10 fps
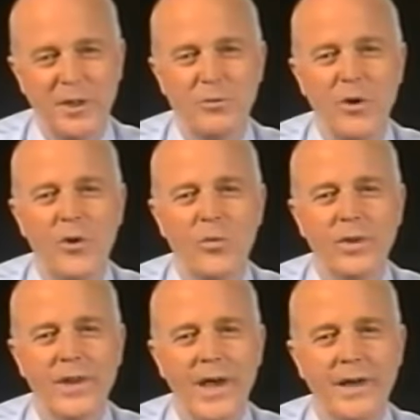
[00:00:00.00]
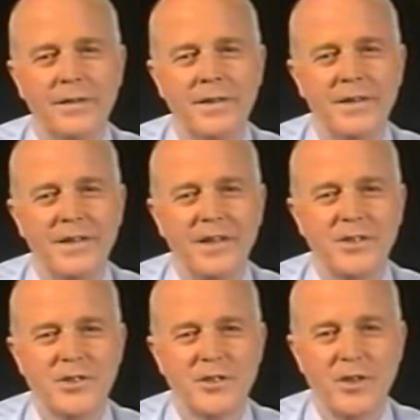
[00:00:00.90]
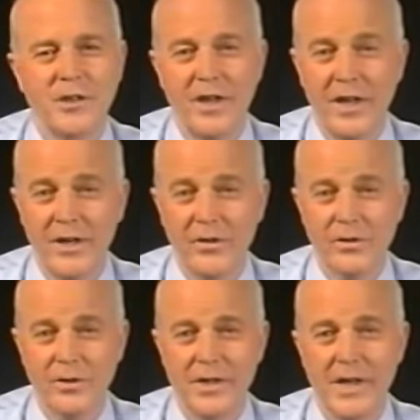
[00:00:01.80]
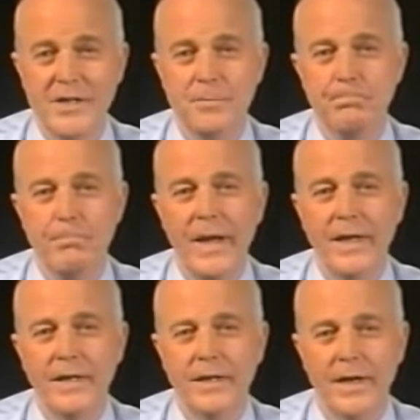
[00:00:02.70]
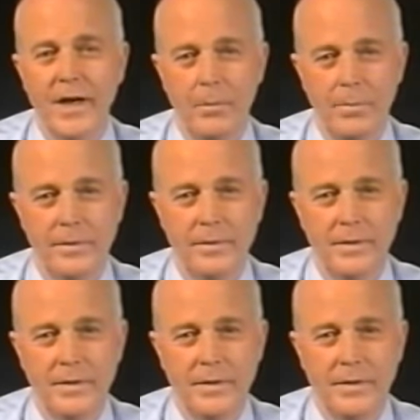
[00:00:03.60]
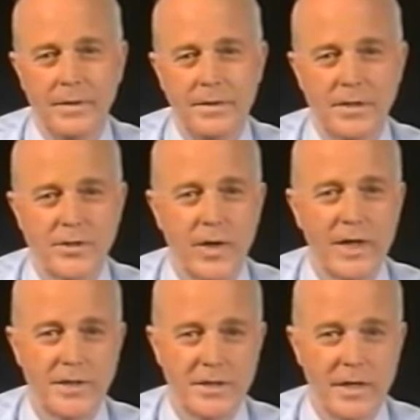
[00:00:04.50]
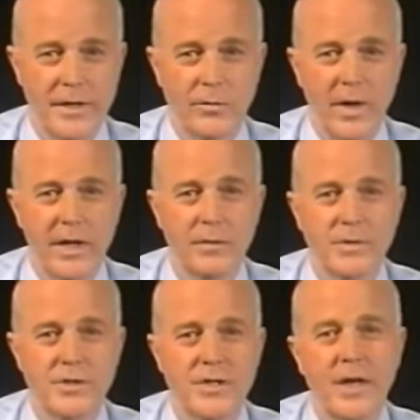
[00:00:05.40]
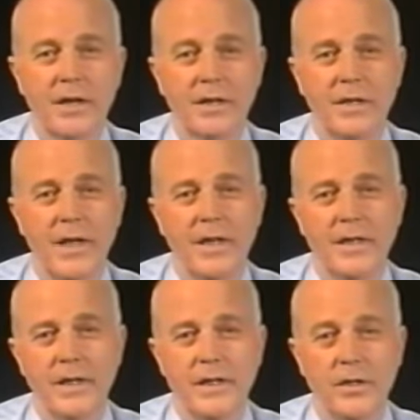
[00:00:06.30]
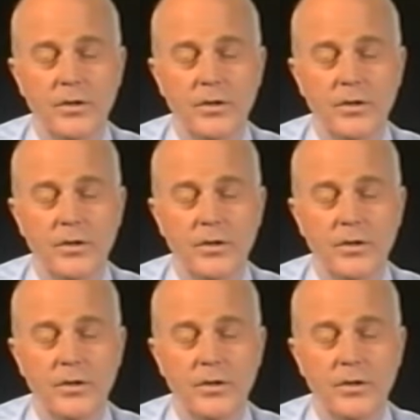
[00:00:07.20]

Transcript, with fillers: wrong with that. It's just that the Herald is making it up. The Australian's leader writer was sick the day they did